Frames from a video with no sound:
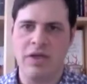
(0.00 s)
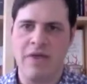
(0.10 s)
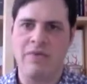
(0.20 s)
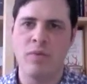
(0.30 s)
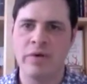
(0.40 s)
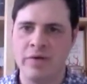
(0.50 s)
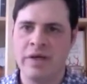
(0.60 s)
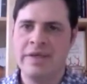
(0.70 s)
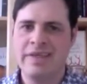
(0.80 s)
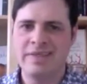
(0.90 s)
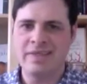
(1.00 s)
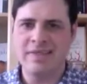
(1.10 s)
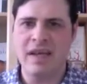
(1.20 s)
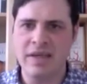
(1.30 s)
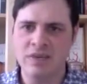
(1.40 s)
everyone is
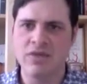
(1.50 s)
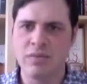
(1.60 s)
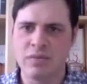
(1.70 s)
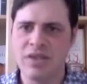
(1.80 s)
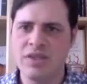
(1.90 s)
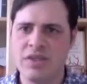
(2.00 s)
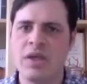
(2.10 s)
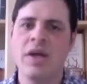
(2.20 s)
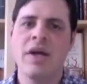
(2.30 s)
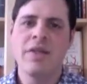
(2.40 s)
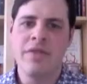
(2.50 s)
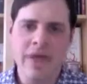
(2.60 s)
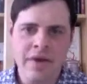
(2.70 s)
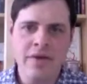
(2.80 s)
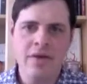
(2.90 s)
assigned to a religion,
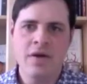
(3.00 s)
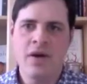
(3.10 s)
then